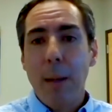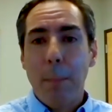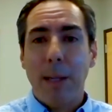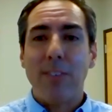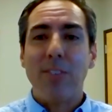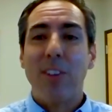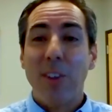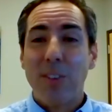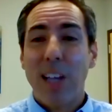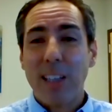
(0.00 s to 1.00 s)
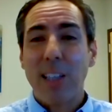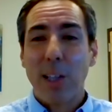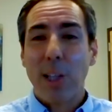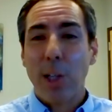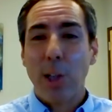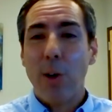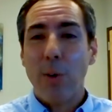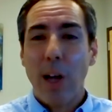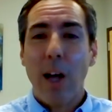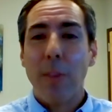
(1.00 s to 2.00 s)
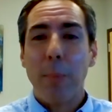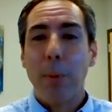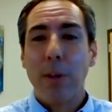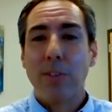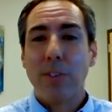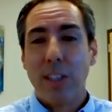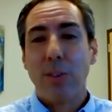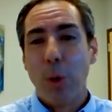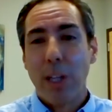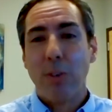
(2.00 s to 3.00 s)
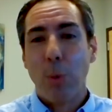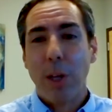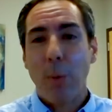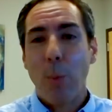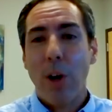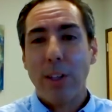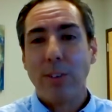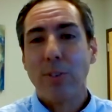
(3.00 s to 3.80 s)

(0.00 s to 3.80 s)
But it's still technically a loan on the books in 2021.